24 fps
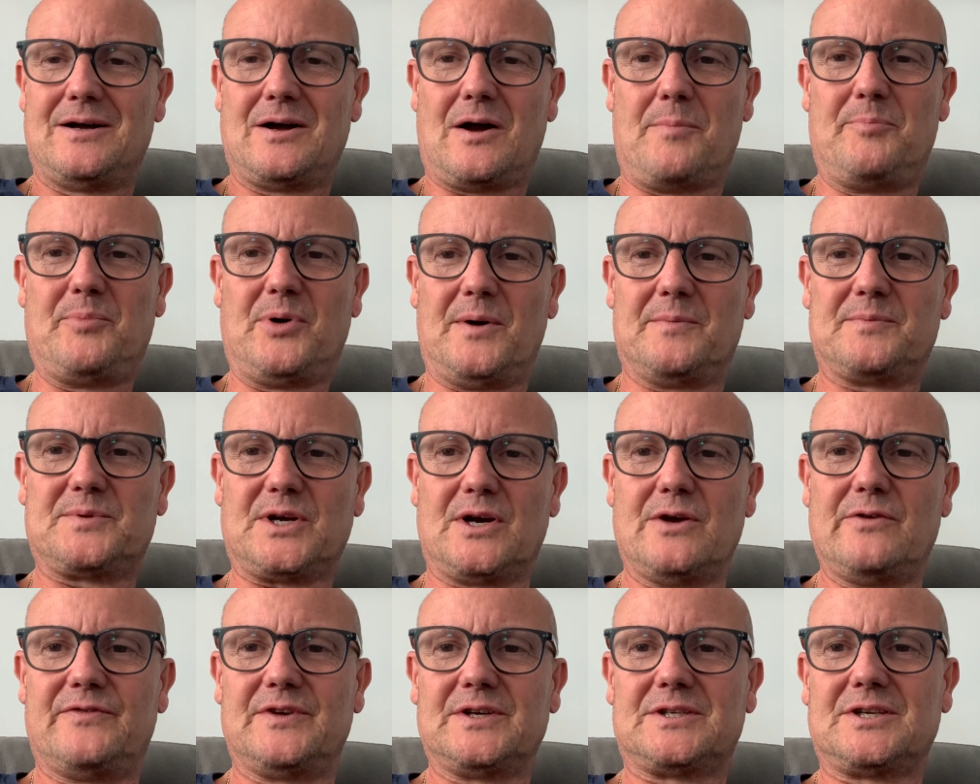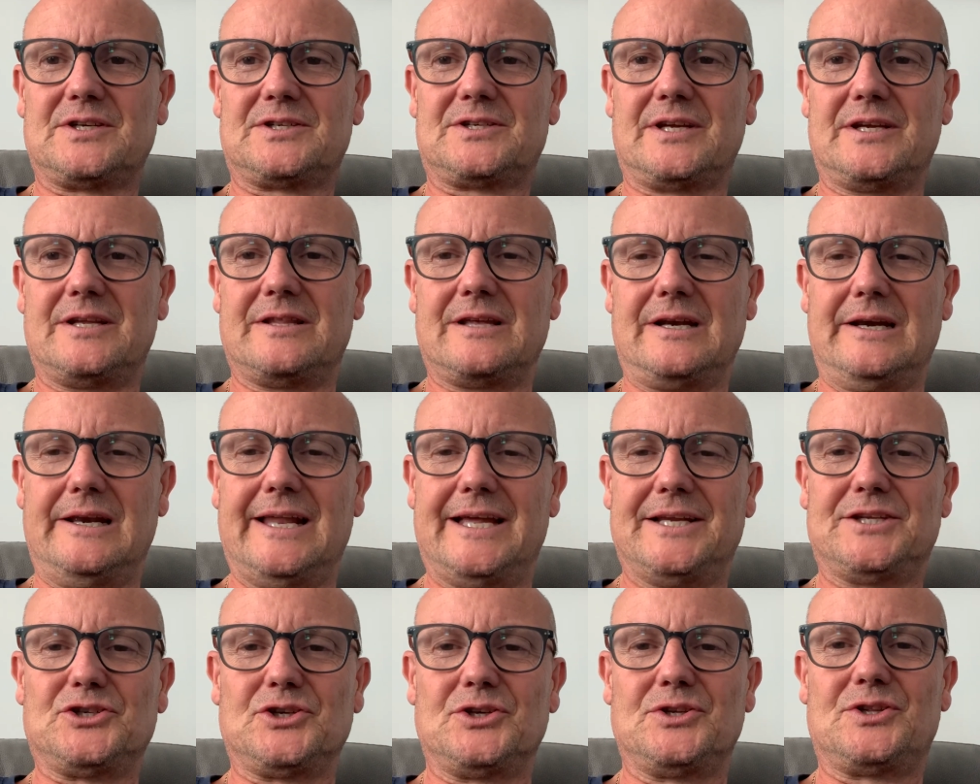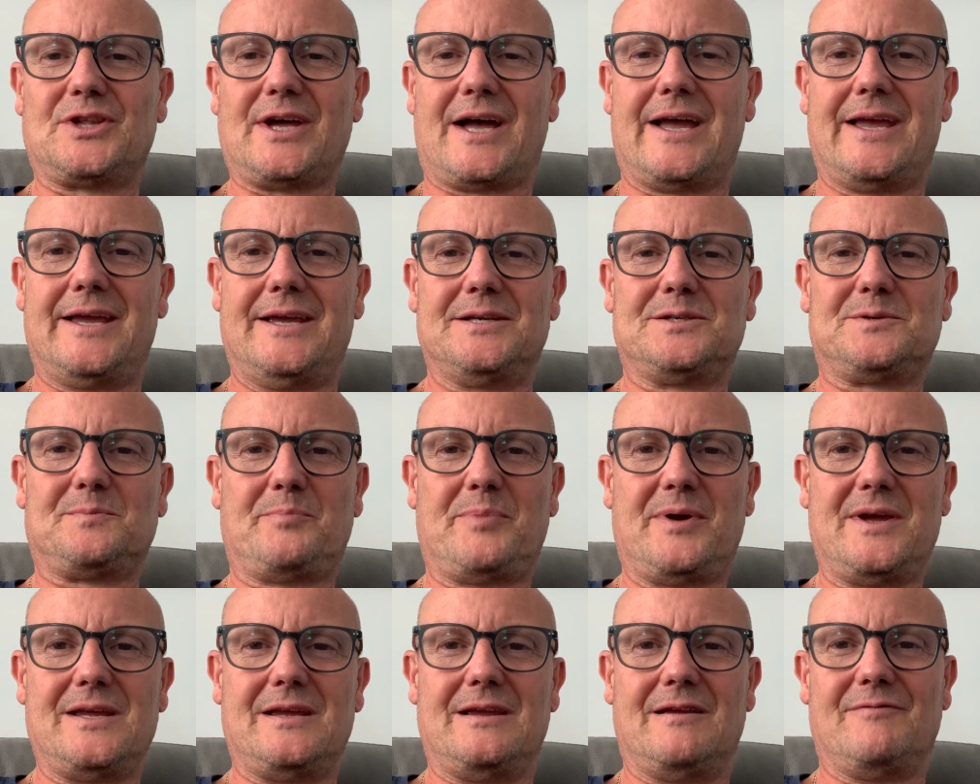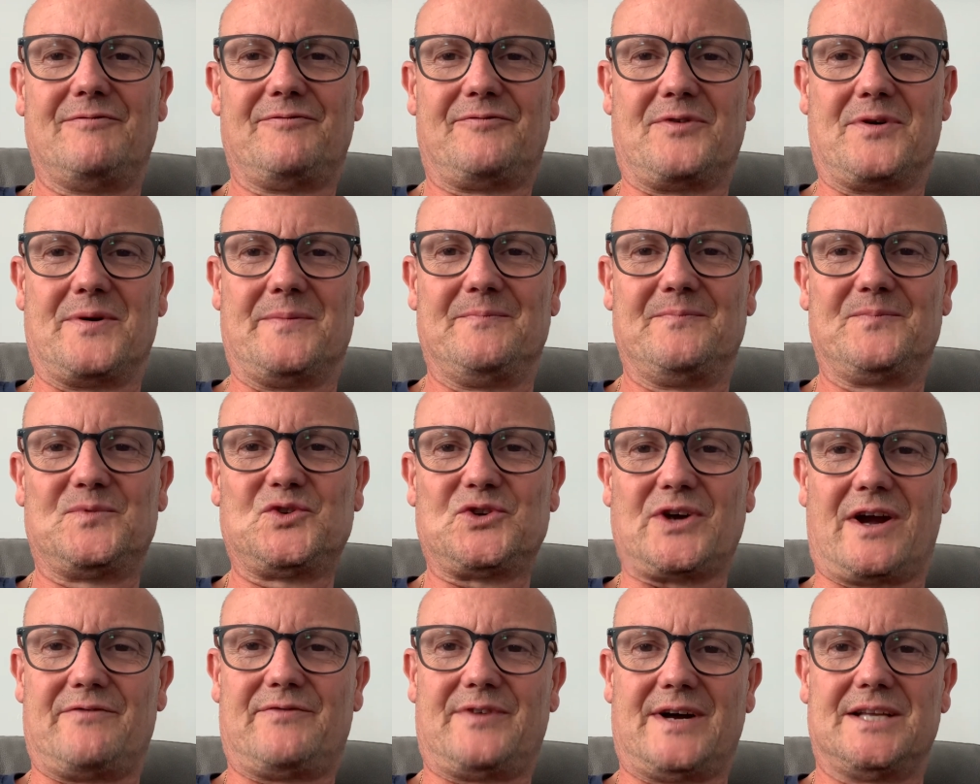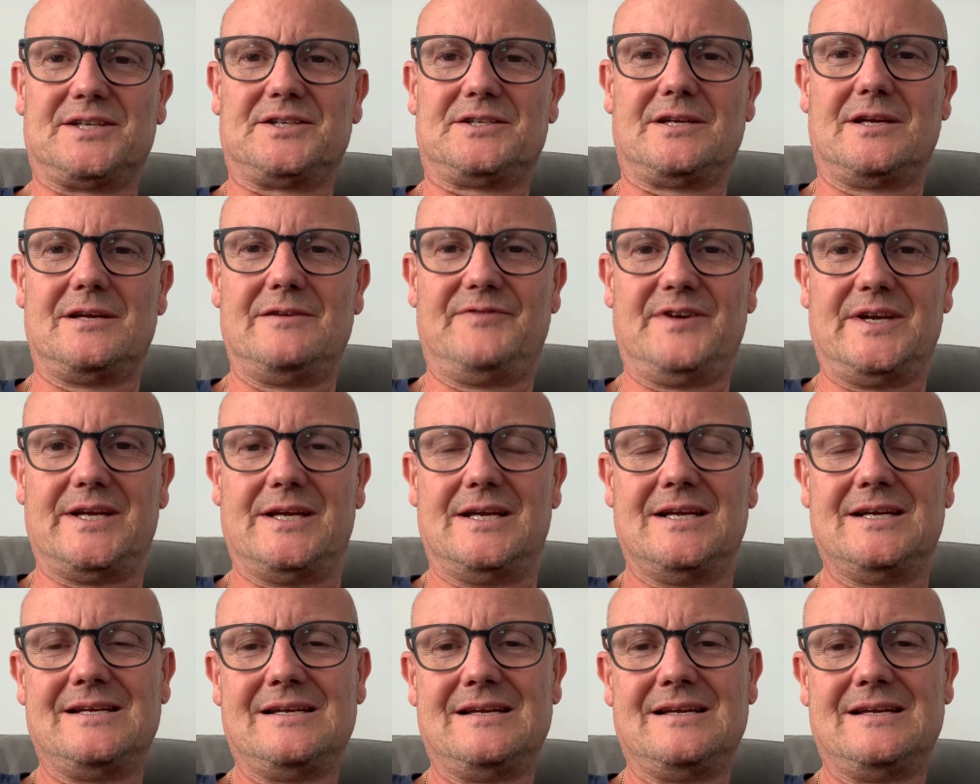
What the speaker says: popped over to see the legend that is Pete from Trackfans TV.